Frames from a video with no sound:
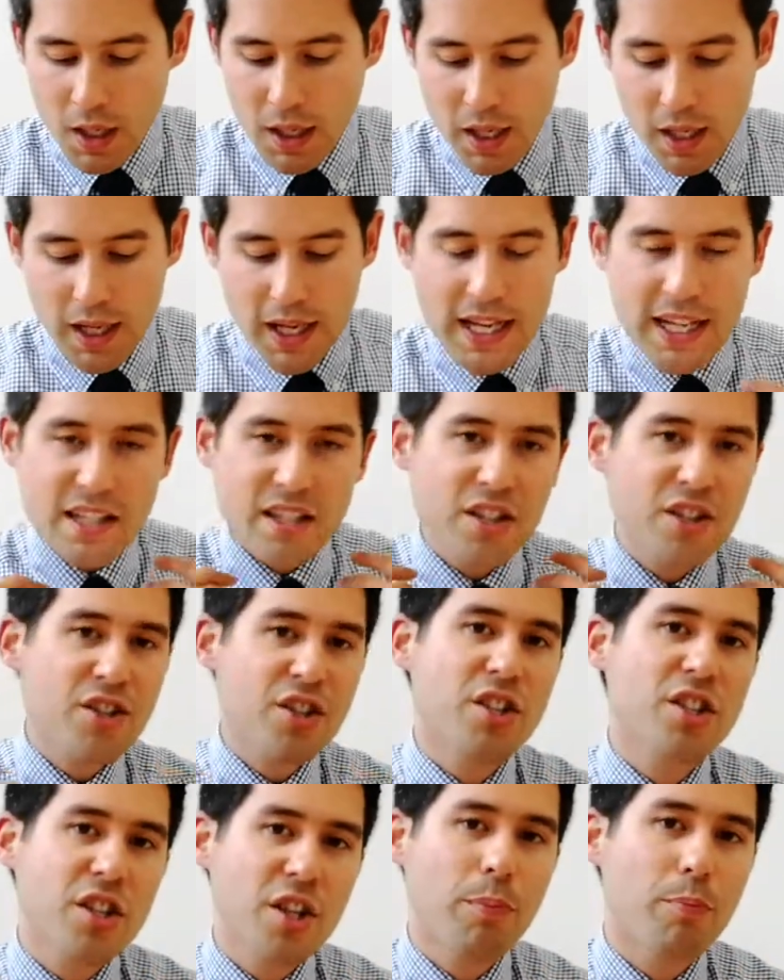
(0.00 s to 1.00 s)

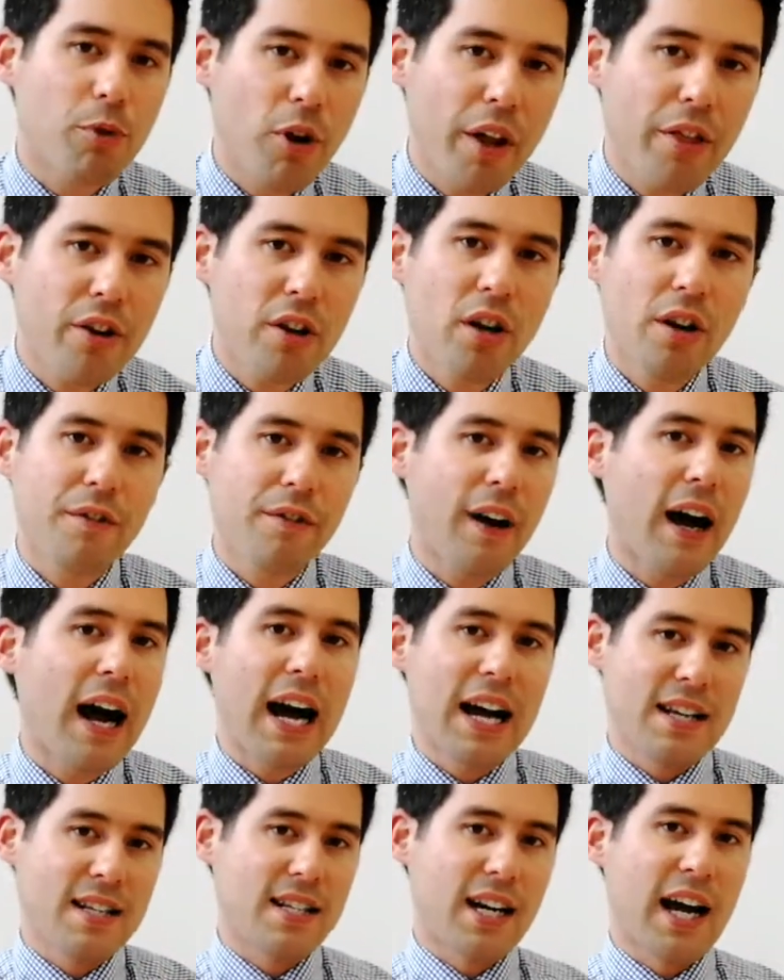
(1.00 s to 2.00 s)
He's the brother of
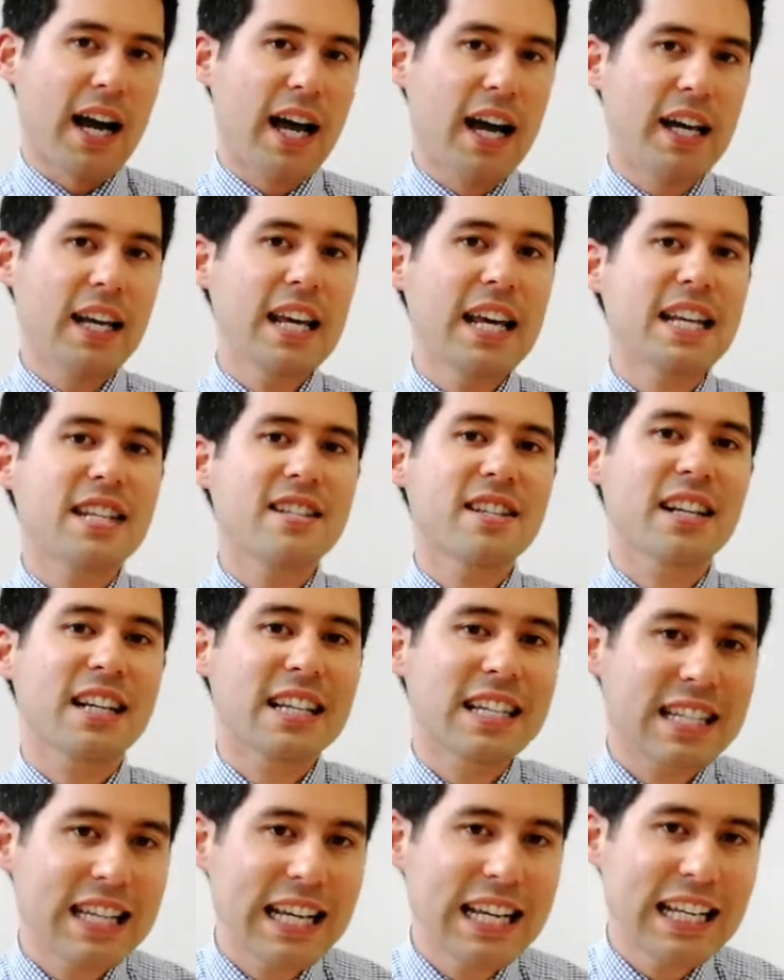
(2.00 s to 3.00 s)
Ahaziah, and he has
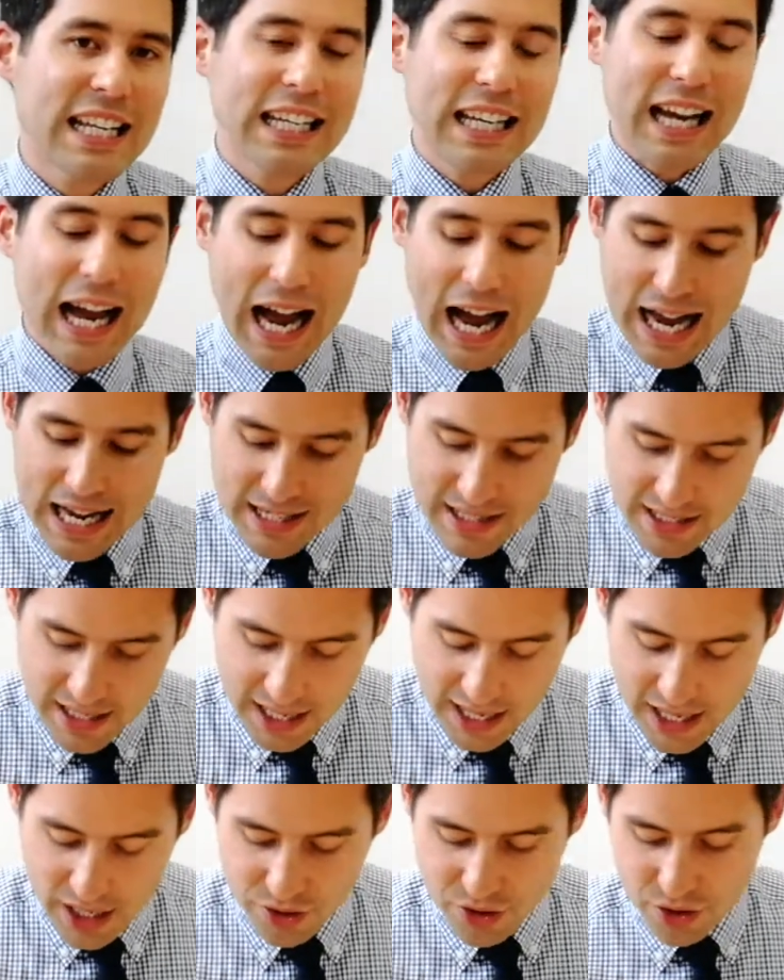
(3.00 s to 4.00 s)
succeeded
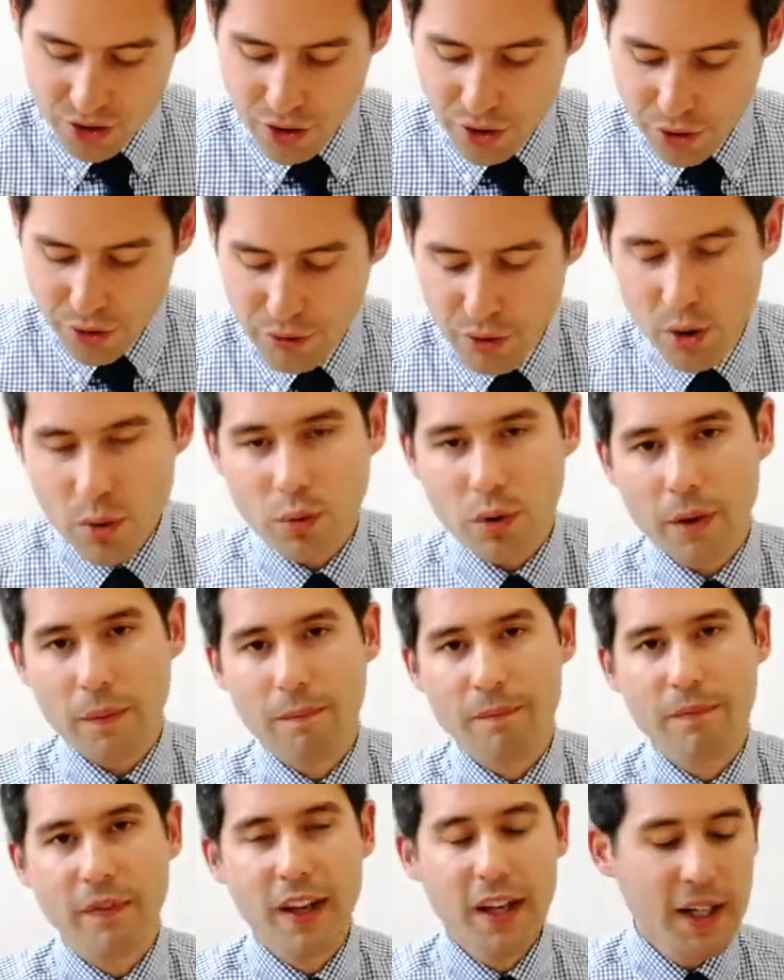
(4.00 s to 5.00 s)
Ahaziah to the throne.
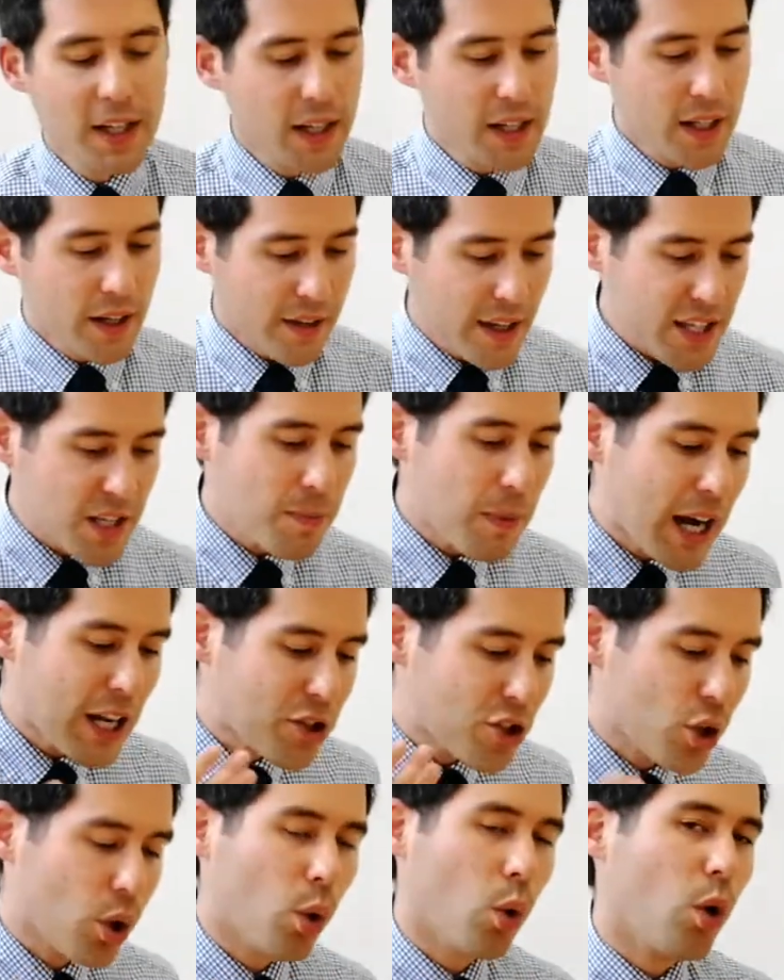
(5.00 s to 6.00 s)
This man,
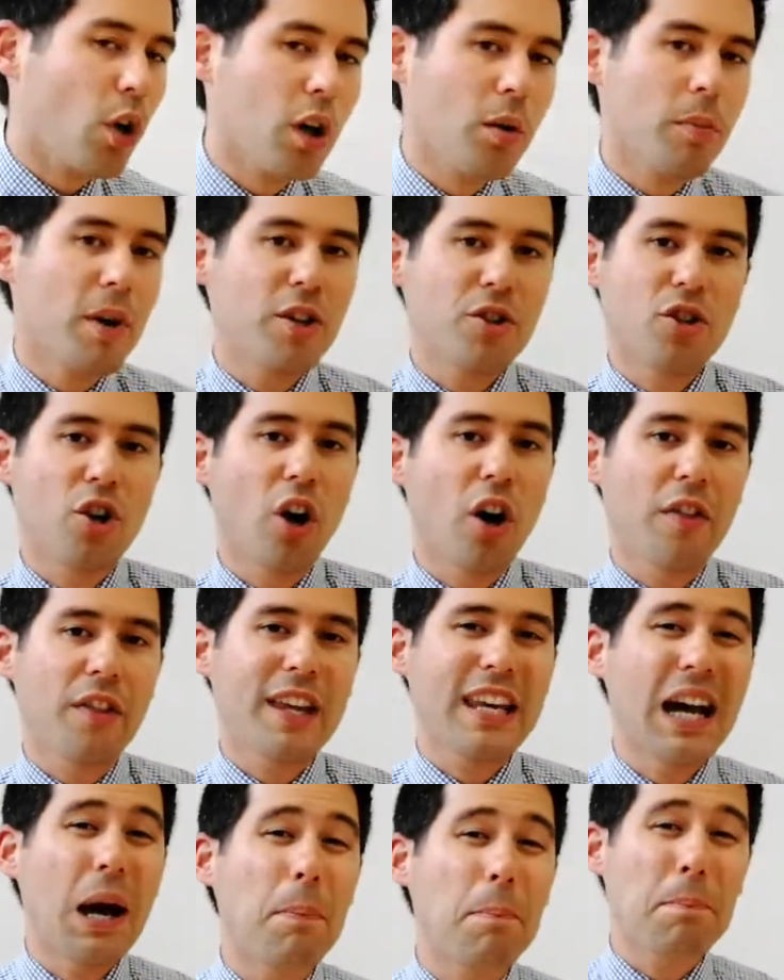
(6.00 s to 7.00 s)
Jehoram, has got
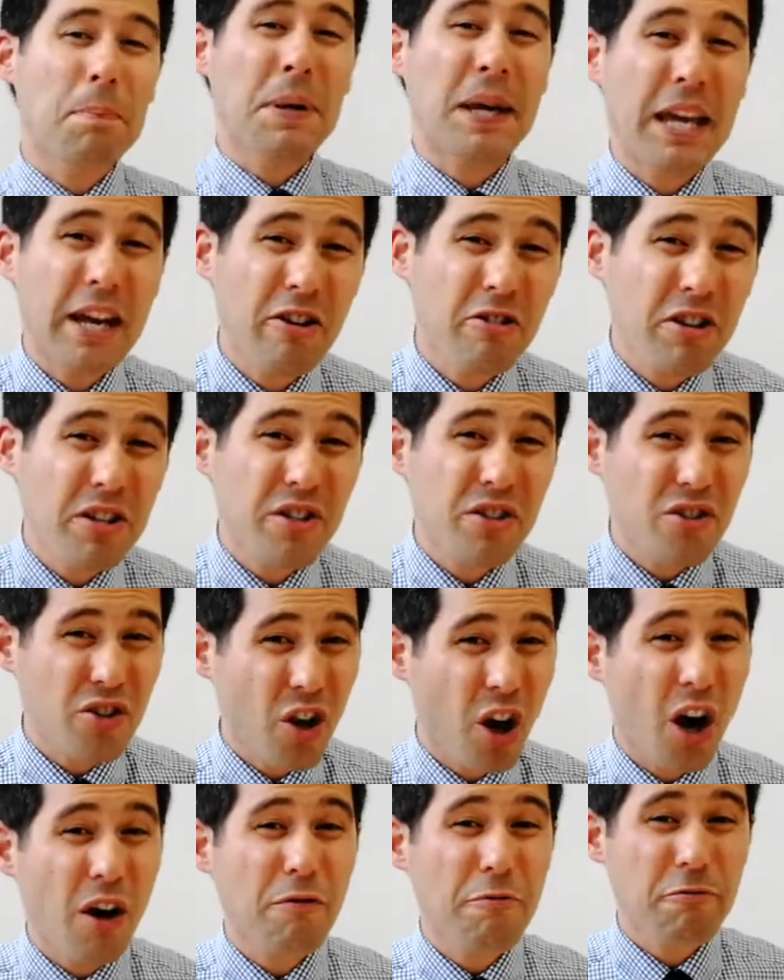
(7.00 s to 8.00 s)
the appearance
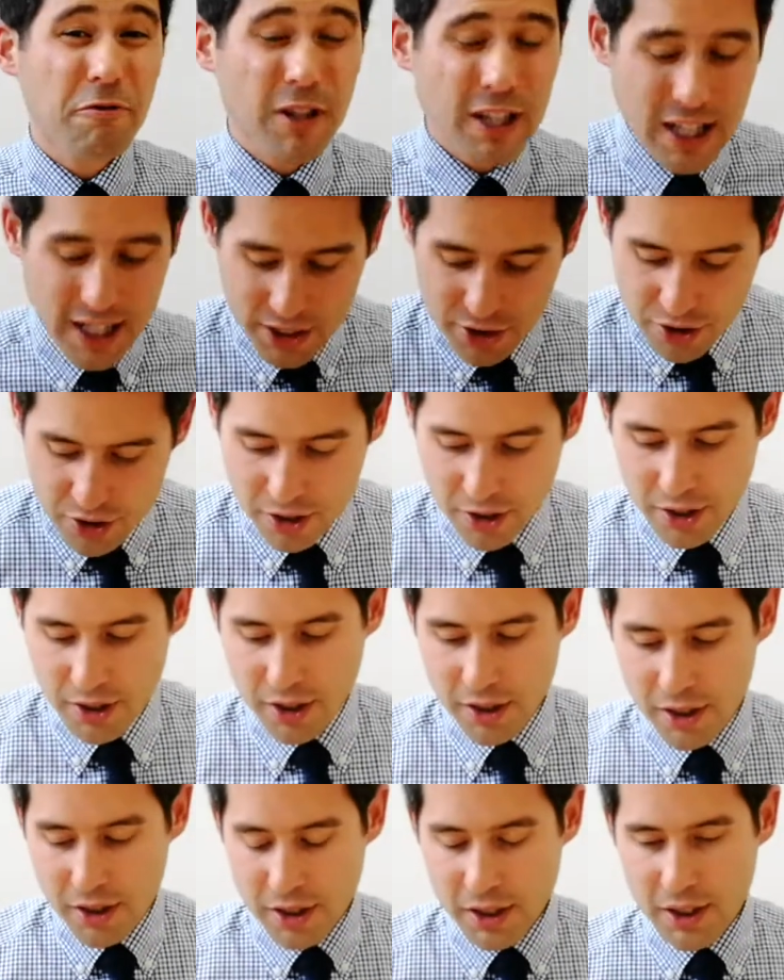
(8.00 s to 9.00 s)
of religion,
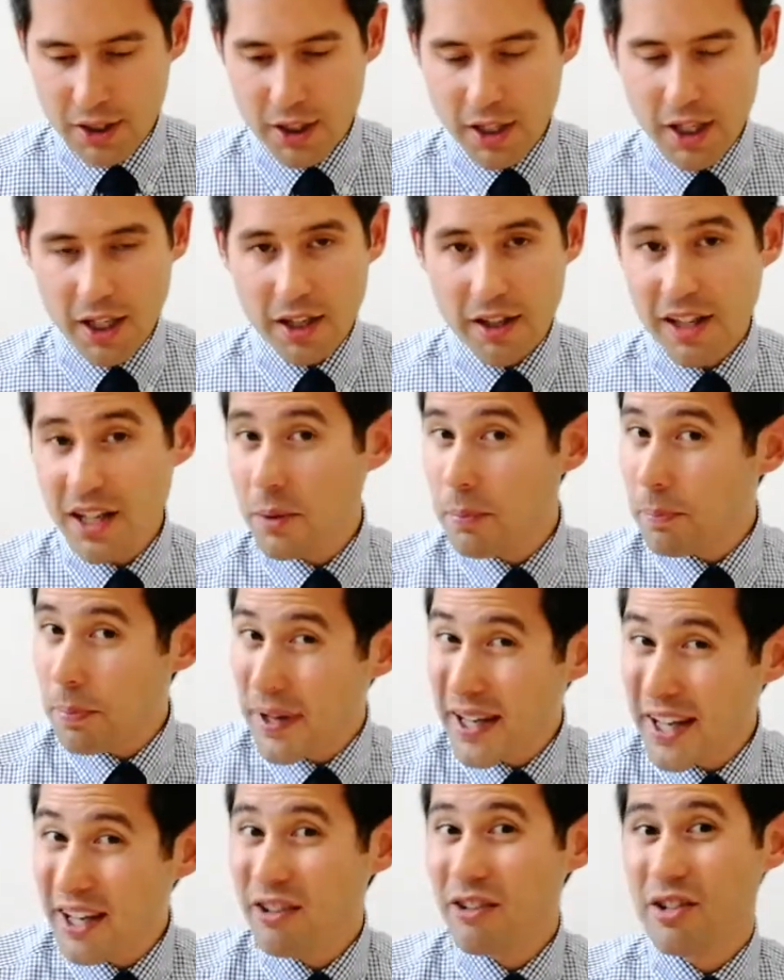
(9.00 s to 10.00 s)
the
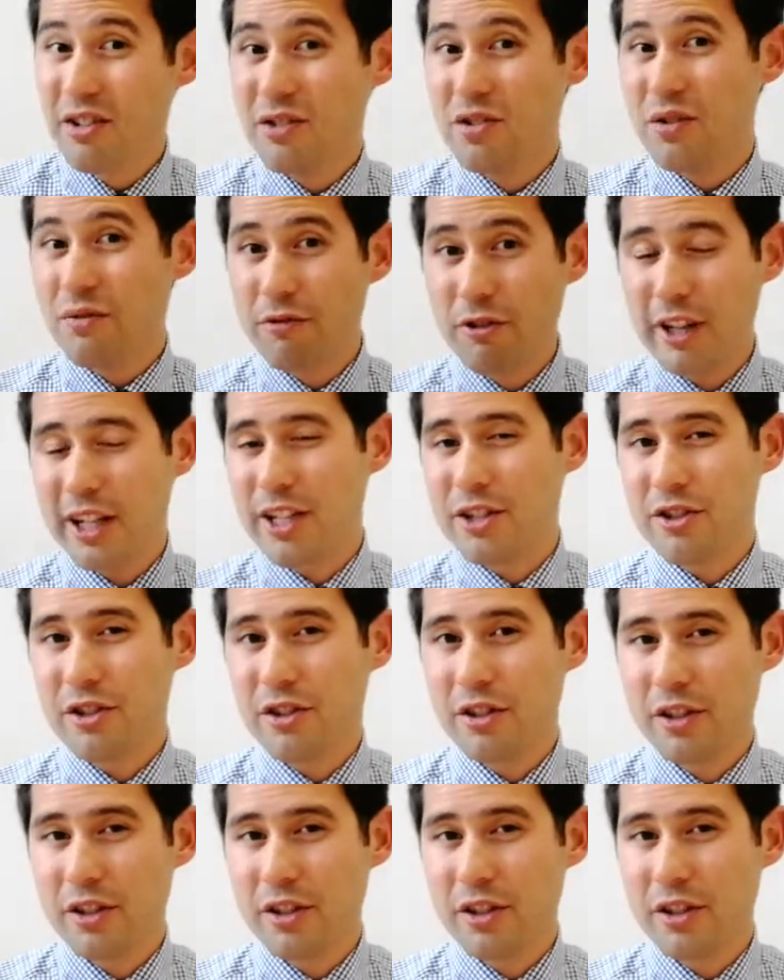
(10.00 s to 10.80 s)
appearance of religion,